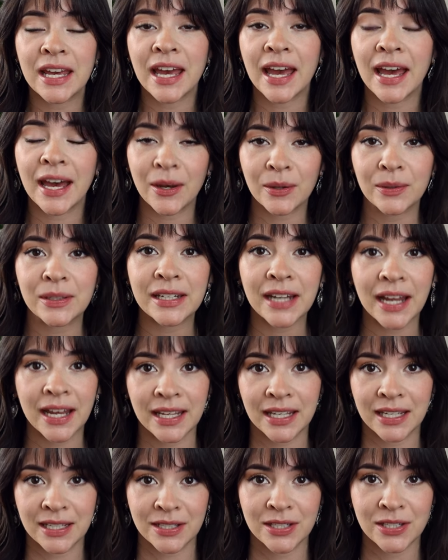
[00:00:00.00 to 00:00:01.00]
how did
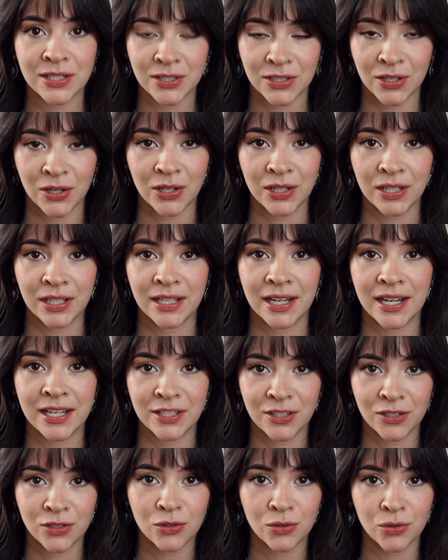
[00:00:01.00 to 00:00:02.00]
I get started
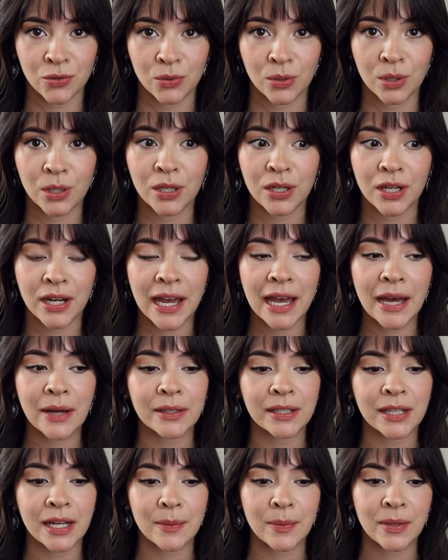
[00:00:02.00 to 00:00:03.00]
as a jeweler?
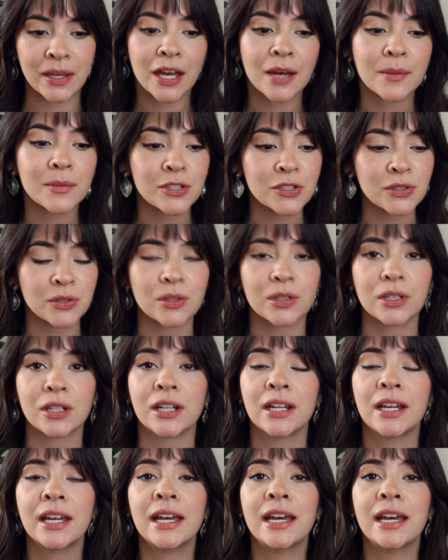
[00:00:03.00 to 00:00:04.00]
How did I become a jeweler?